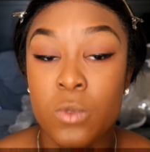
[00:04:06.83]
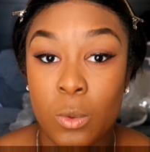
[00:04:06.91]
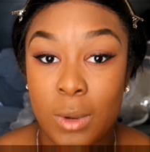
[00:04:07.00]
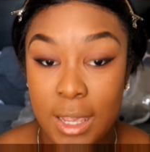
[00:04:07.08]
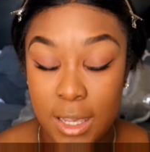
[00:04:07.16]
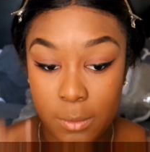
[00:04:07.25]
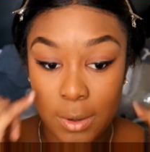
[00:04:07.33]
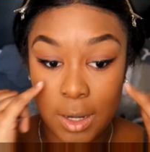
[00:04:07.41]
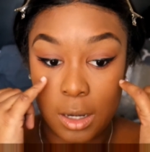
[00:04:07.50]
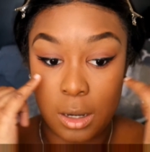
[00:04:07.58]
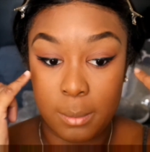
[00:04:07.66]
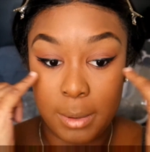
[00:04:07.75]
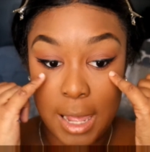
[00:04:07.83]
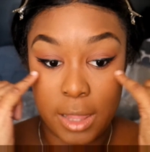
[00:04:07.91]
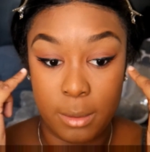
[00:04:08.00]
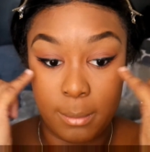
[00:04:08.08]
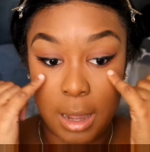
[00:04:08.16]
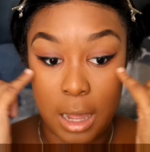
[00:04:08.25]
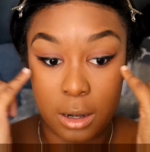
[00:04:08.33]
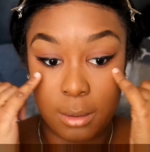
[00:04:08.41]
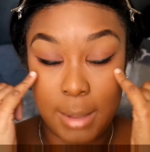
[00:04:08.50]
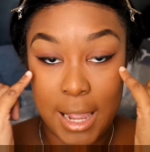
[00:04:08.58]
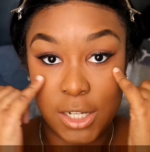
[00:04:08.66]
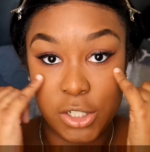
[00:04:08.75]
when I get ready to apply the
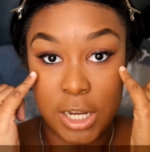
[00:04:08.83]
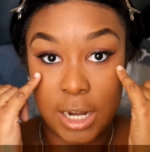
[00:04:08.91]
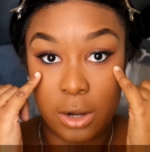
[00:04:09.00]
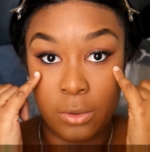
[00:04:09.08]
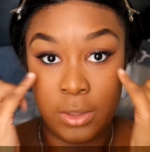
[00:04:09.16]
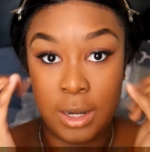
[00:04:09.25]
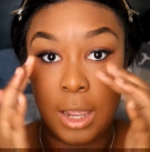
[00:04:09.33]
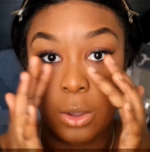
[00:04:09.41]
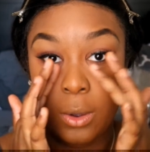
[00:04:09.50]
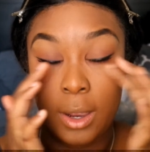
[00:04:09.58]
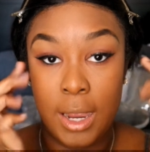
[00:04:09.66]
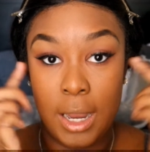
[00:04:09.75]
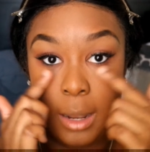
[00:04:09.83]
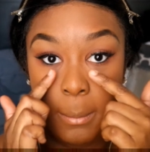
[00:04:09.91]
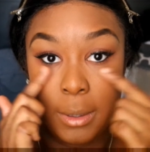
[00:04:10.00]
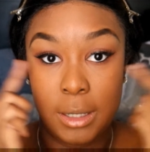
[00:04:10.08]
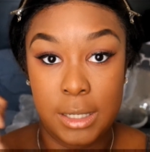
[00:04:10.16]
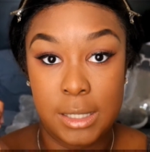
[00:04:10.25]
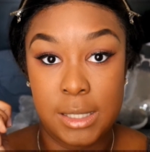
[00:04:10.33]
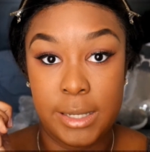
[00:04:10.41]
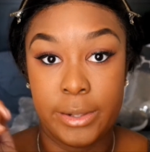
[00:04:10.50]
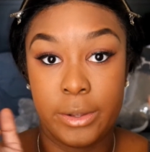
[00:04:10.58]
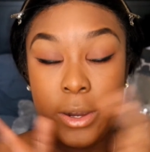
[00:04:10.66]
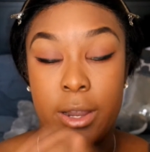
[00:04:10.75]
bottom eyeshadow, then I go ahead and put
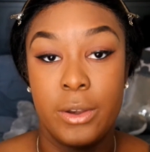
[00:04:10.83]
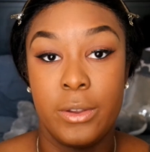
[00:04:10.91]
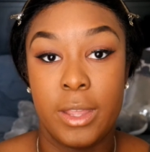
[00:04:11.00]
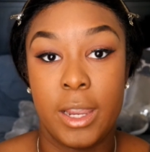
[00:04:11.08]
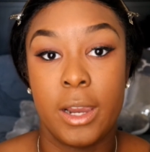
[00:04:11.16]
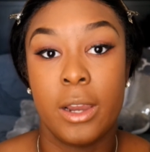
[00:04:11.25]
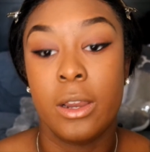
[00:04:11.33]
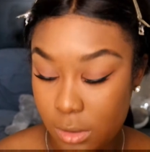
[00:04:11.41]
concealer under there.